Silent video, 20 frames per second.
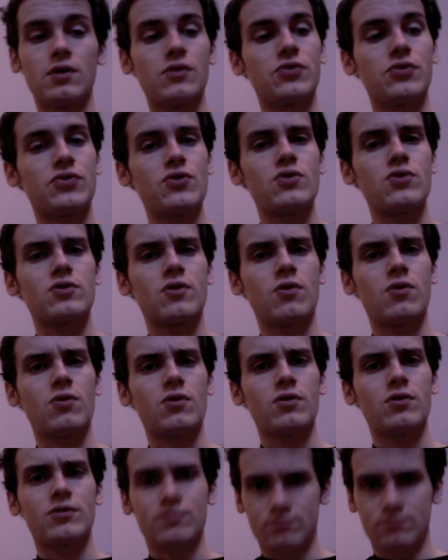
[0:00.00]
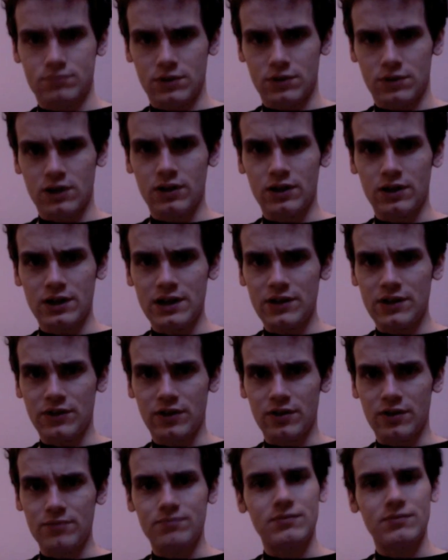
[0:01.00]
3rd chord, a lot
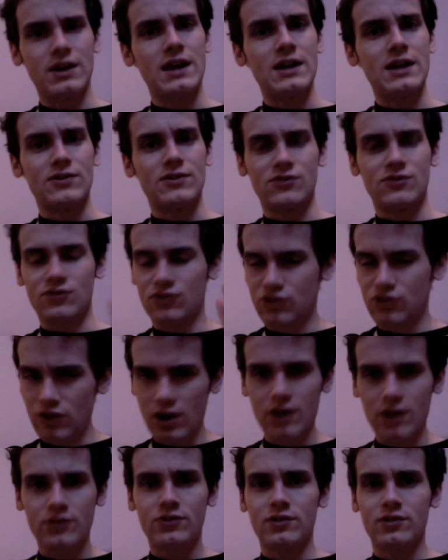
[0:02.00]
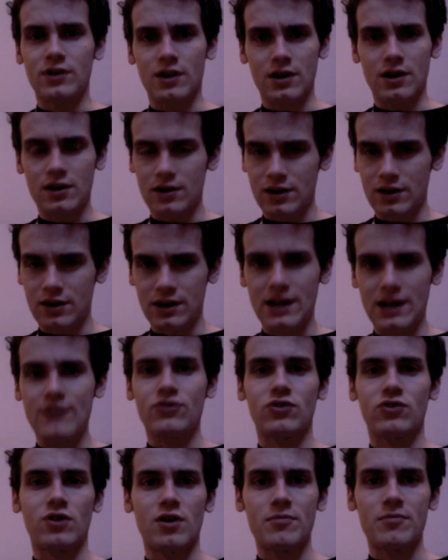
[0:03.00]
easier. It's just an F
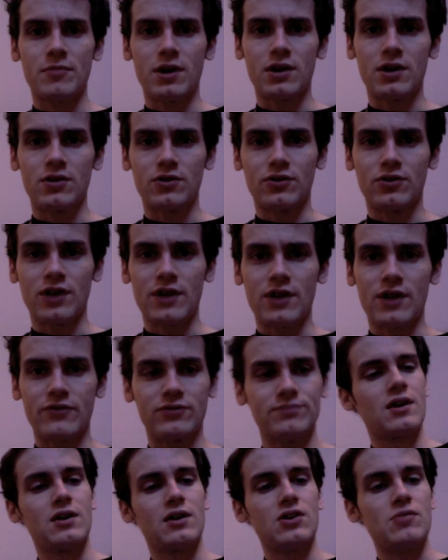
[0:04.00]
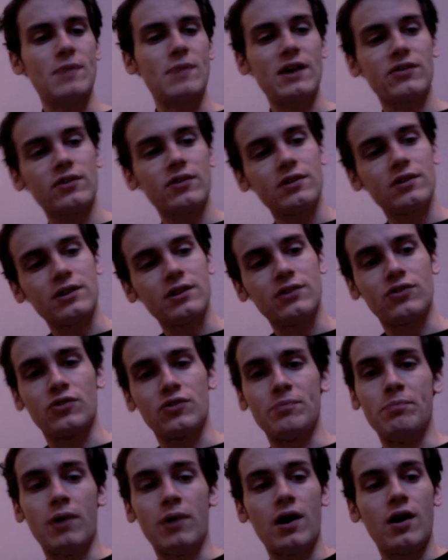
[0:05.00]
sharp minor 7. You basically
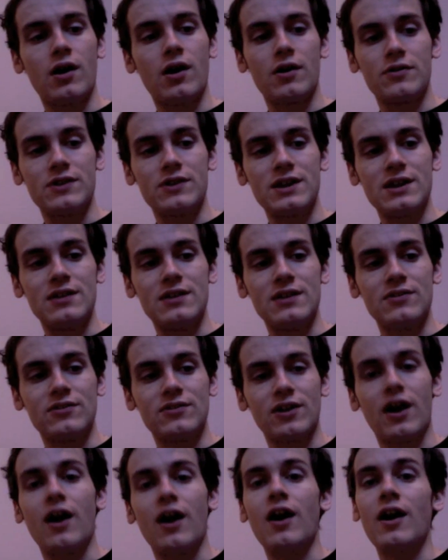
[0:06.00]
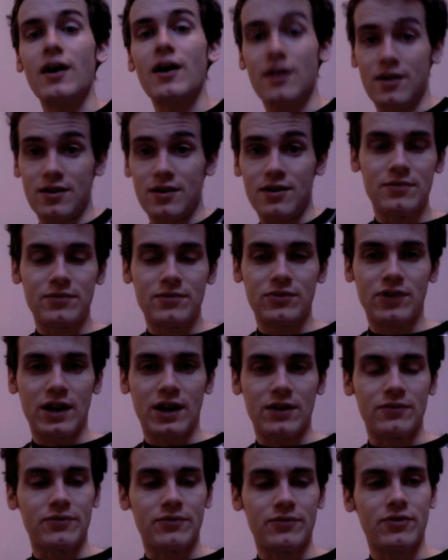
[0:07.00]
just bar the entire
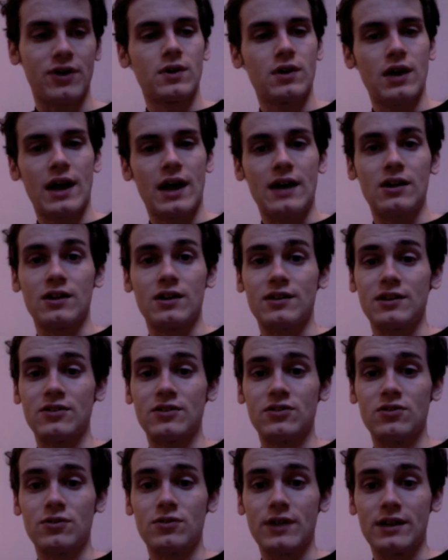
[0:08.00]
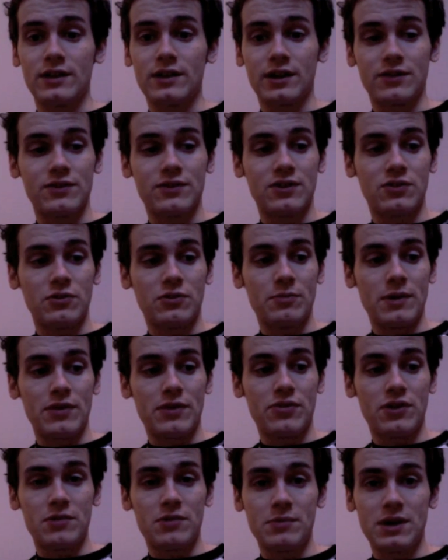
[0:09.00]
2nd fret. And I tend to do that like this with my
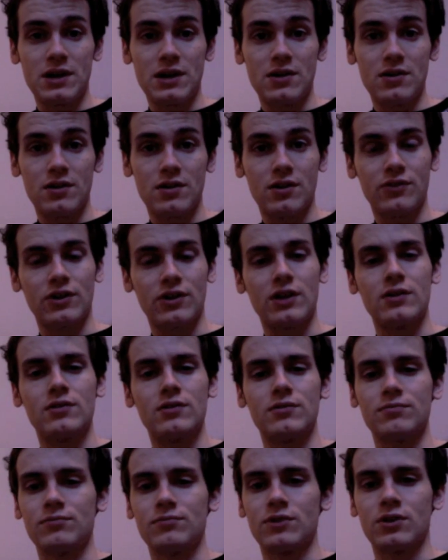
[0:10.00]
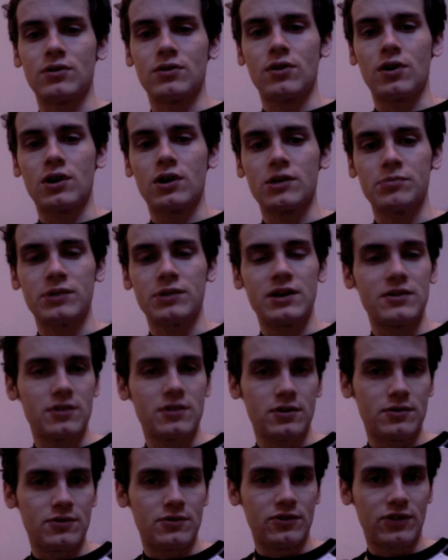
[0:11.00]
thumb here, because you're not going to play
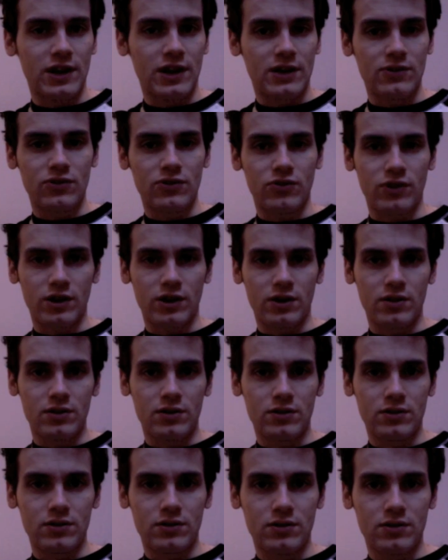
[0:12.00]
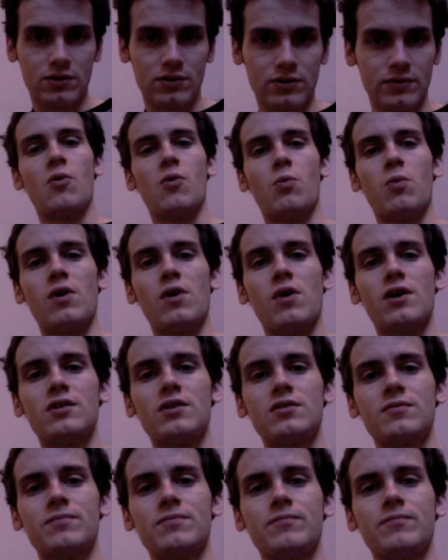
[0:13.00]
the 2nd string. 1,